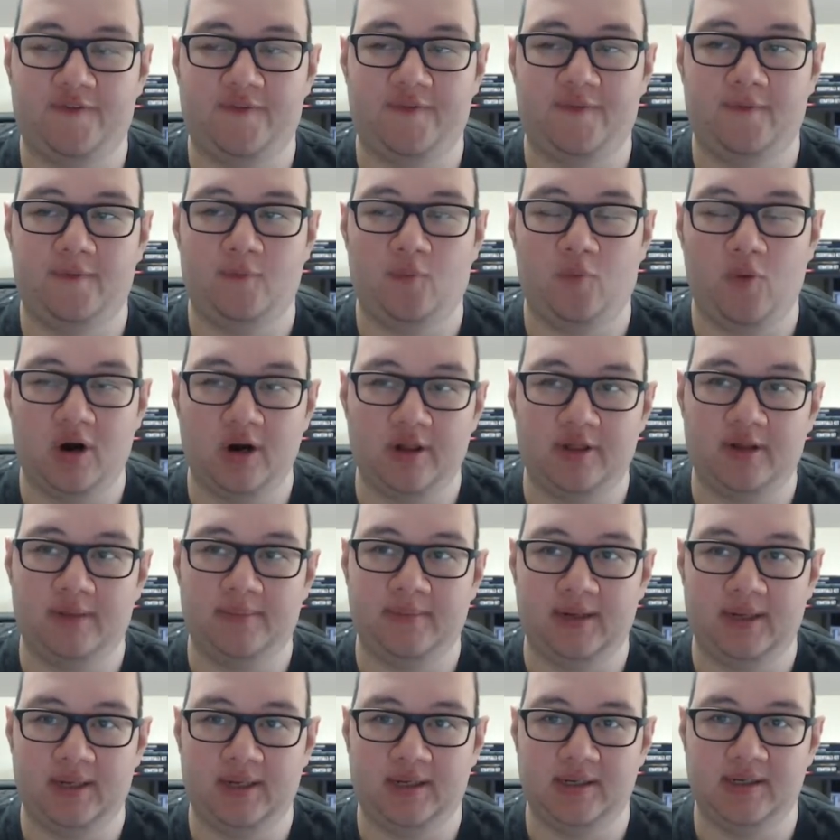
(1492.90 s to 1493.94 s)
One of them
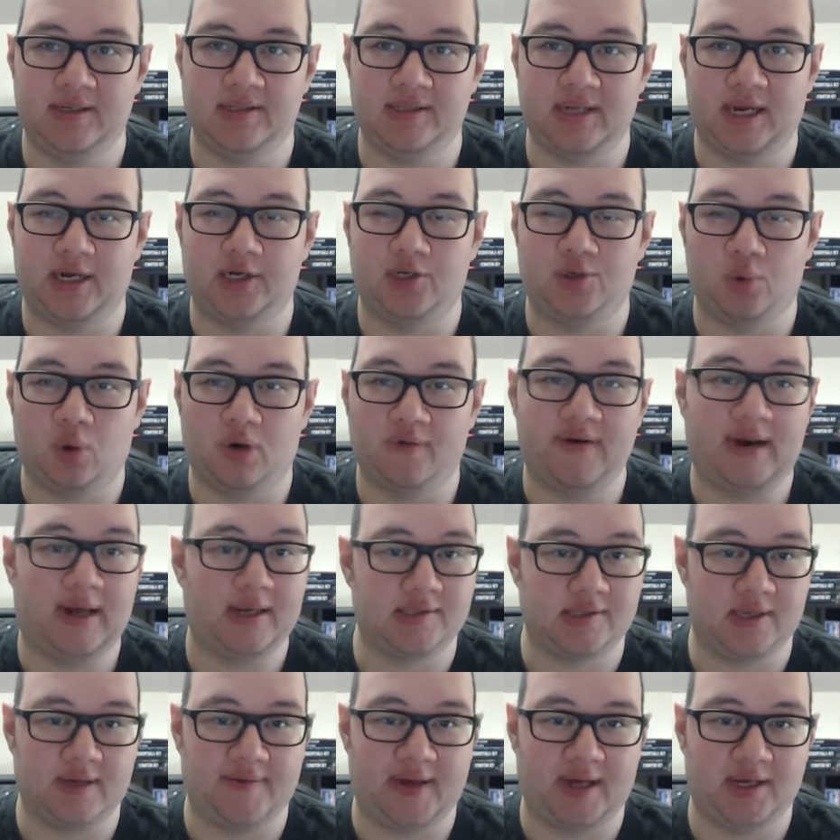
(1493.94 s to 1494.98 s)
is a Dormant
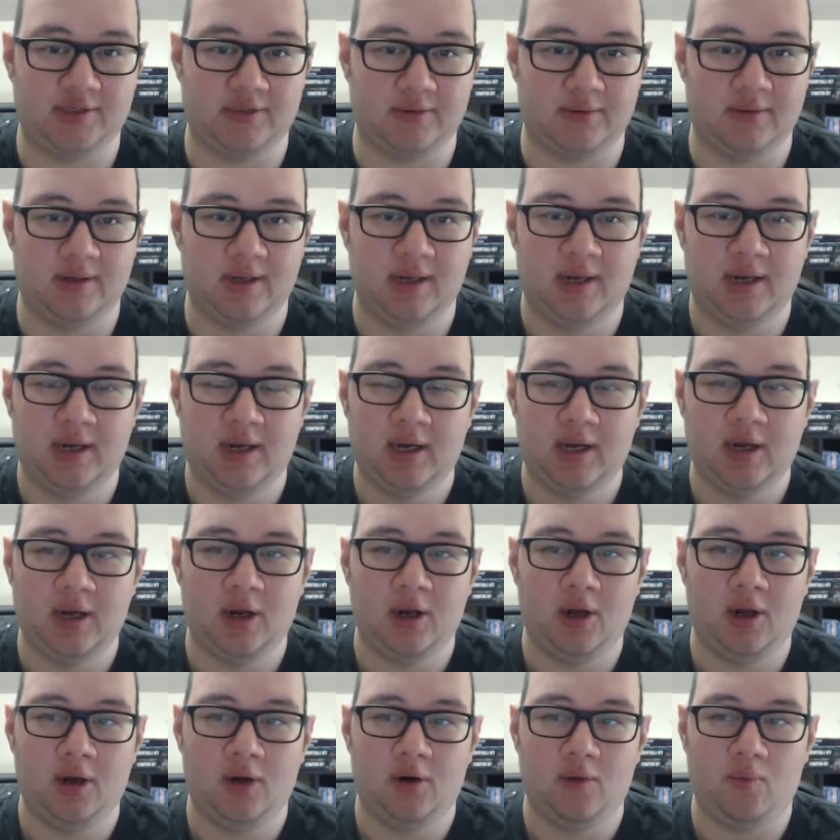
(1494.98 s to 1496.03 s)
Excavation,
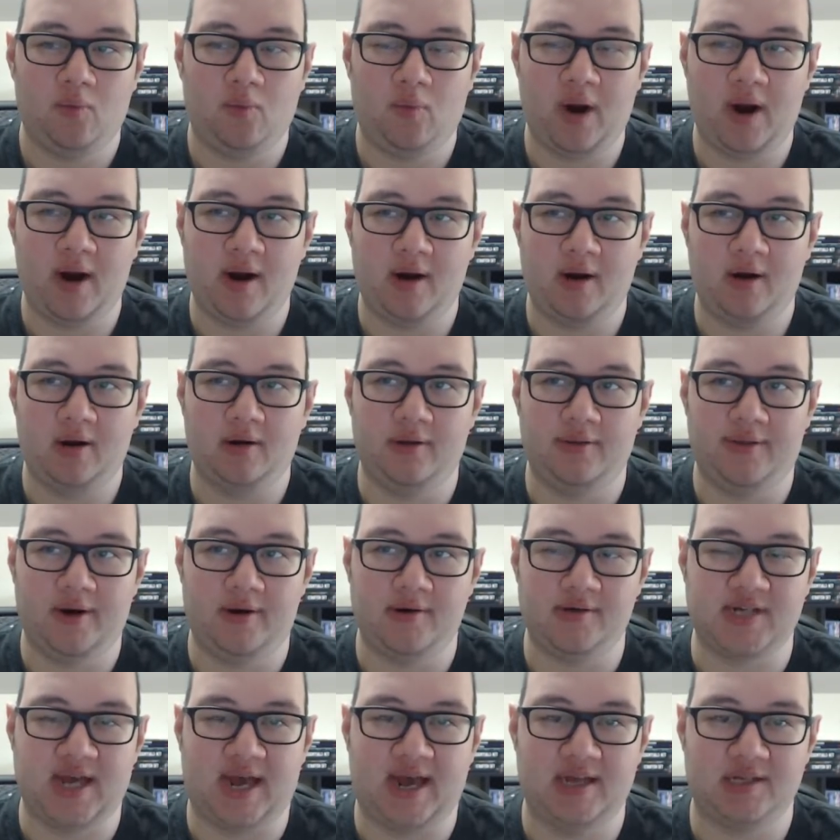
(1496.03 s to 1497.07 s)
where they're
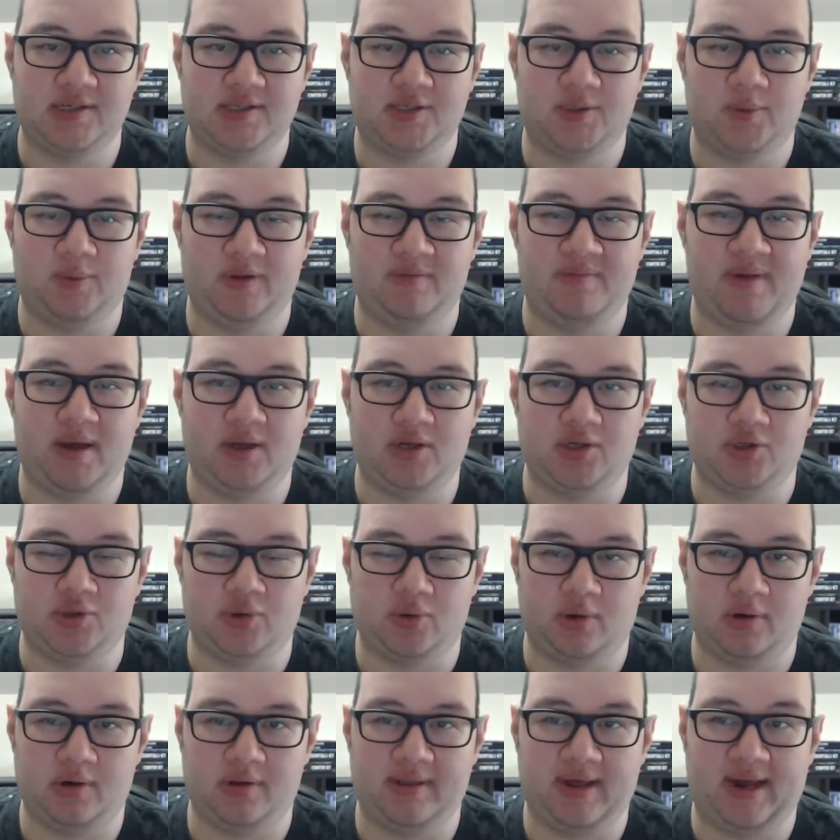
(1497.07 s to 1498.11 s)
tasked with making
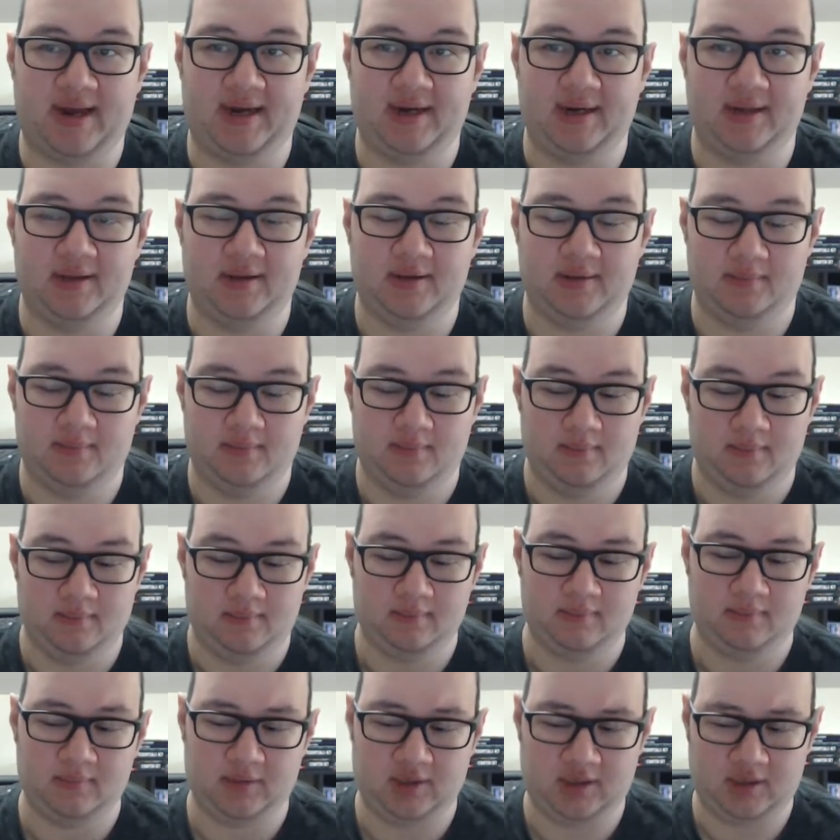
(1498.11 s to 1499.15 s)
sure that
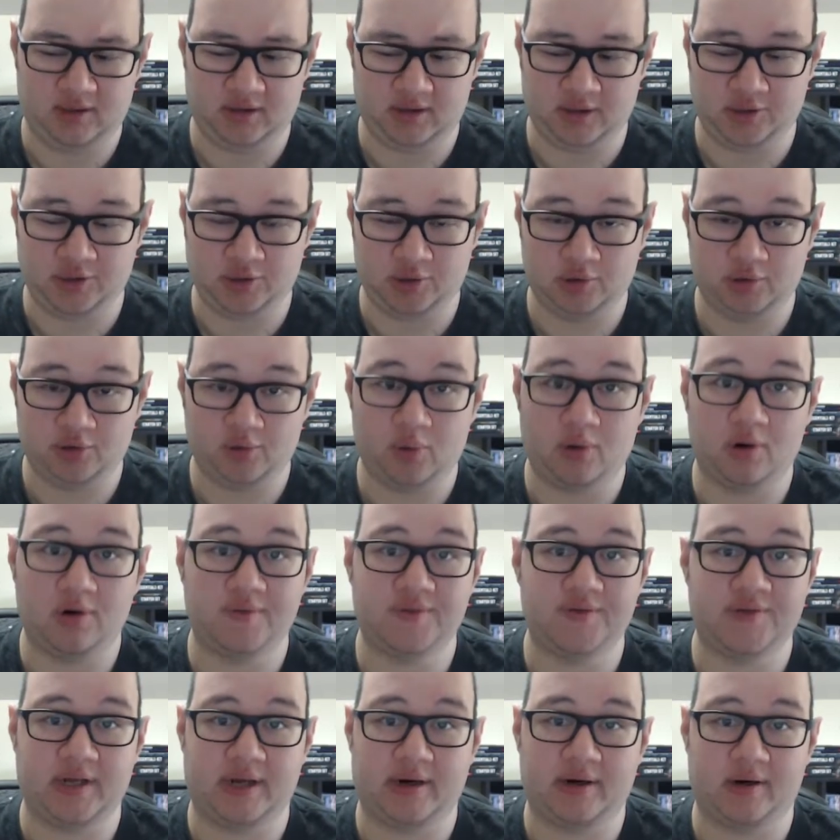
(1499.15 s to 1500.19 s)
the two
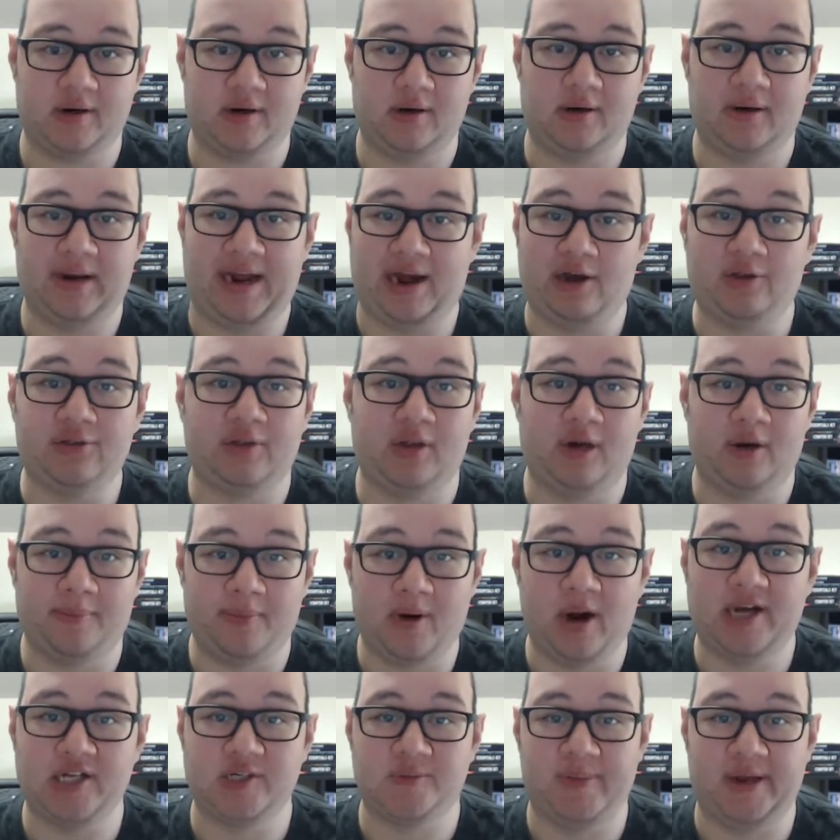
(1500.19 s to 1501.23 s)
dwarves that are out there
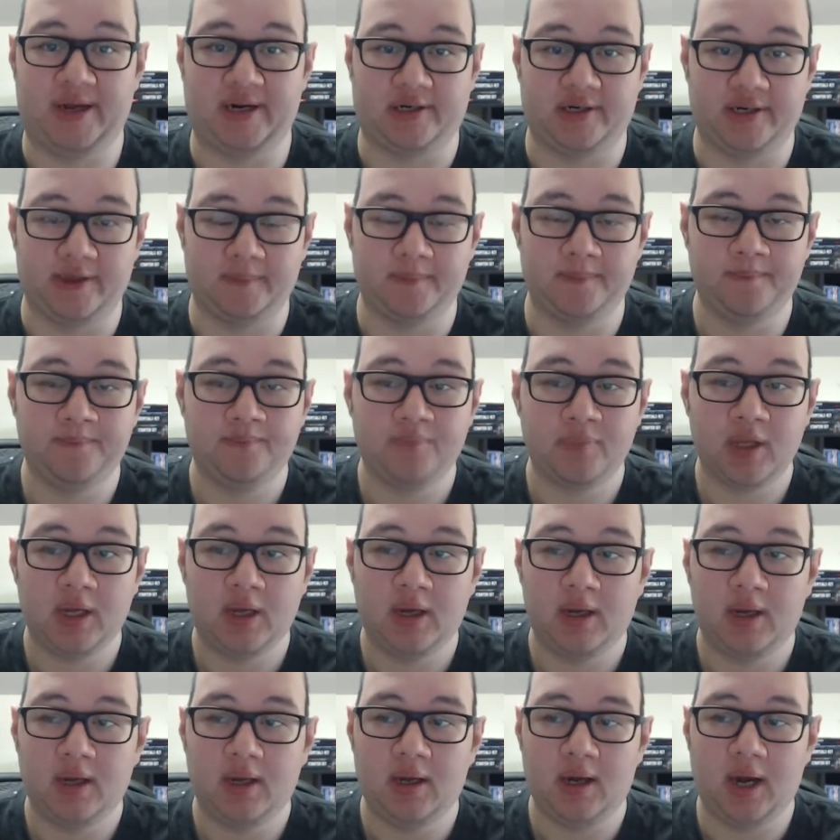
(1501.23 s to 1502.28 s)
prospecting
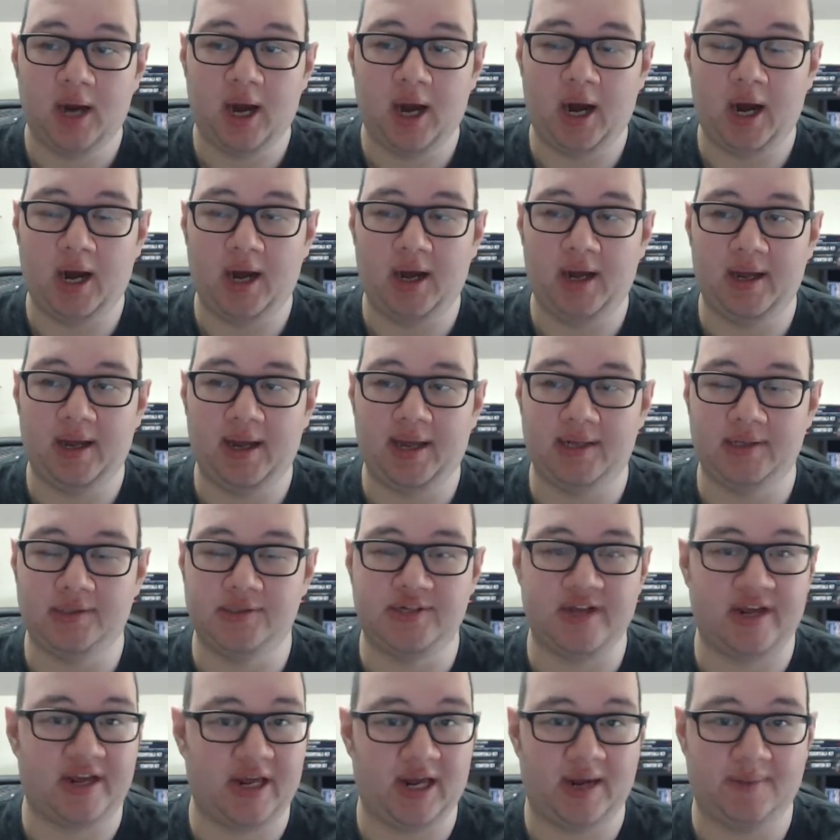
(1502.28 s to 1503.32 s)
and
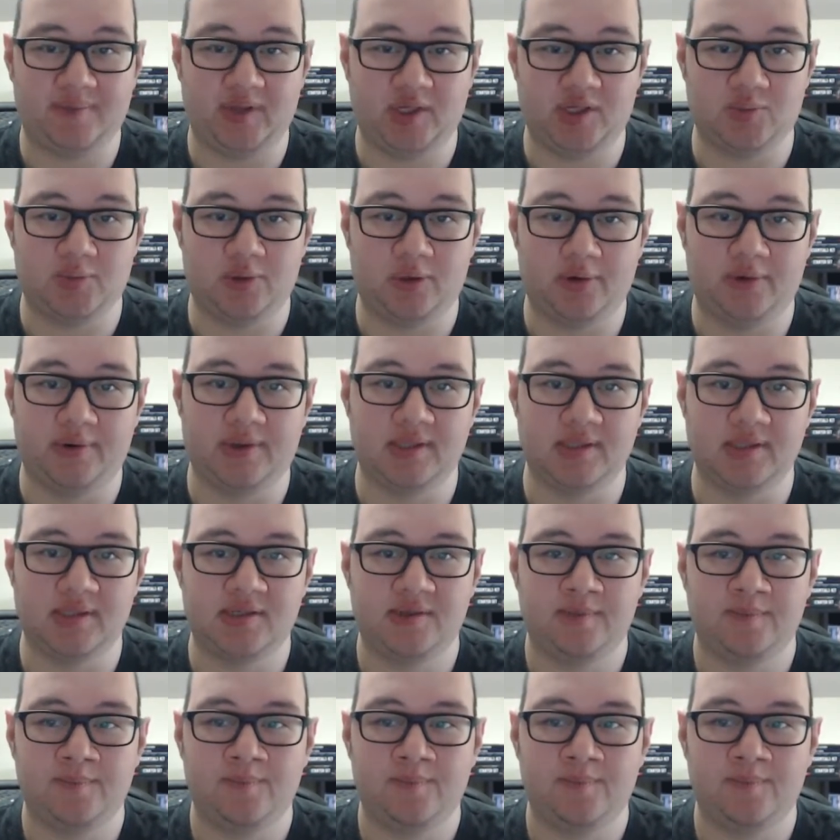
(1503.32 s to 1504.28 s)
digging up these ruins